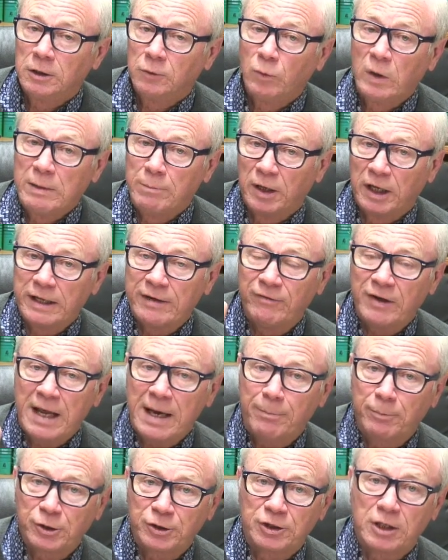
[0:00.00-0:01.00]
we believe in
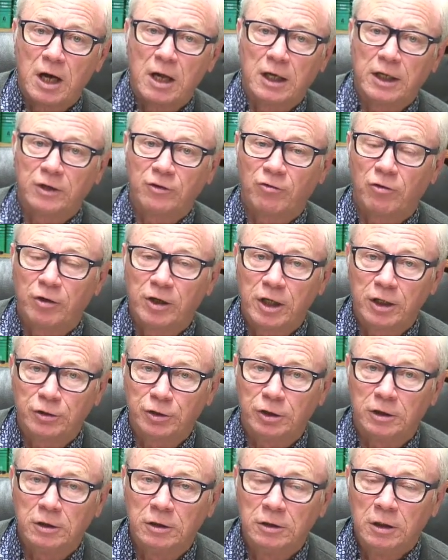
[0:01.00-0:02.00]
apostolic
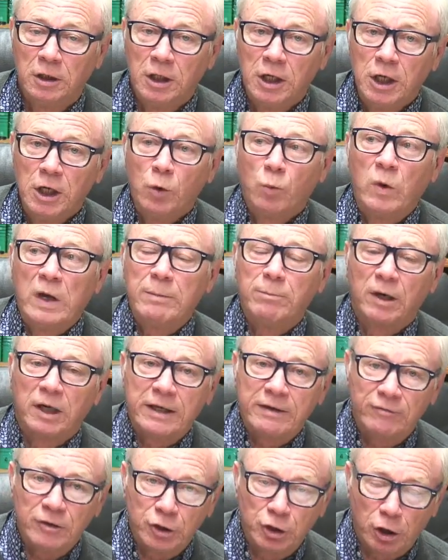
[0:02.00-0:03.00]
tradition we
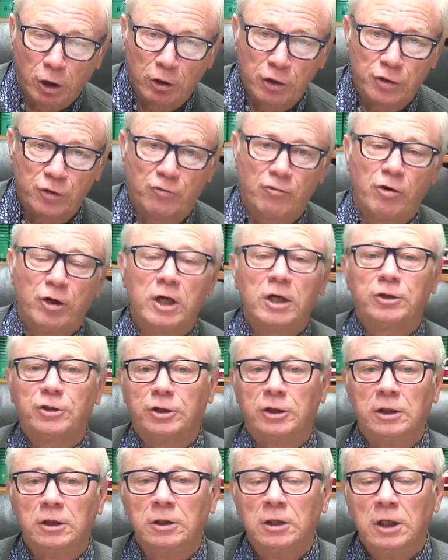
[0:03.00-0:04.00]
believe in church
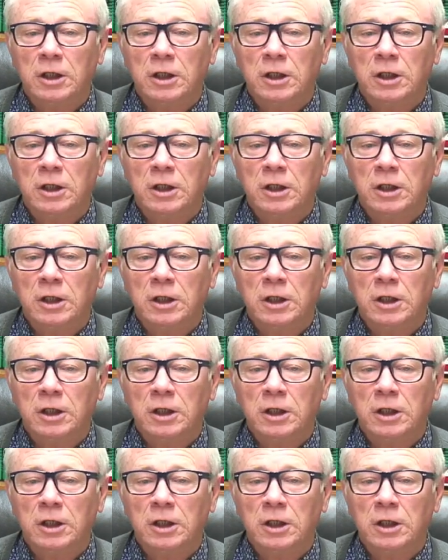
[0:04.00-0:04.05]
tradition.